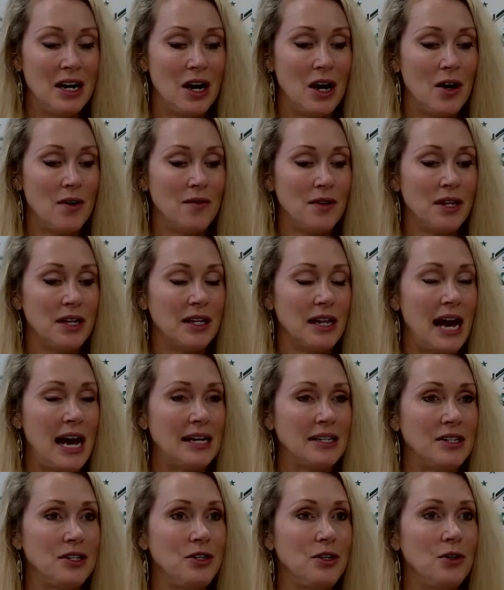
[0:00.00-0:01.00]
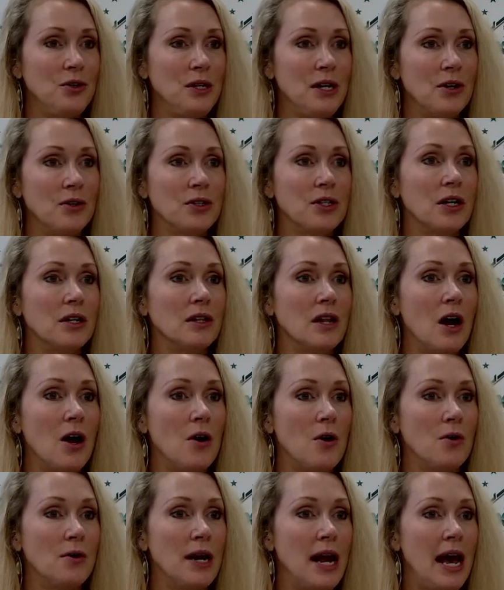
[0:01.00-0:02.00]
over the last 2 years
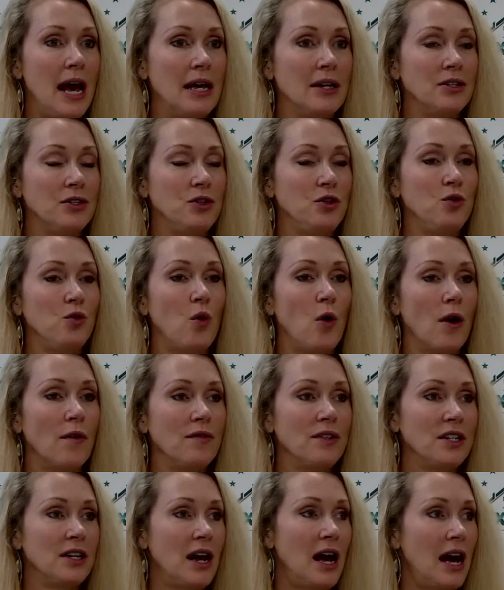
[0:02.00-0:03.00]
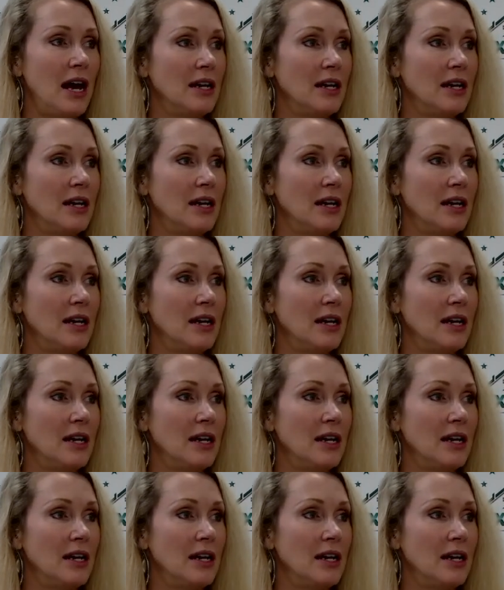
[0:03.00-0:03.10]
alone has dwarfed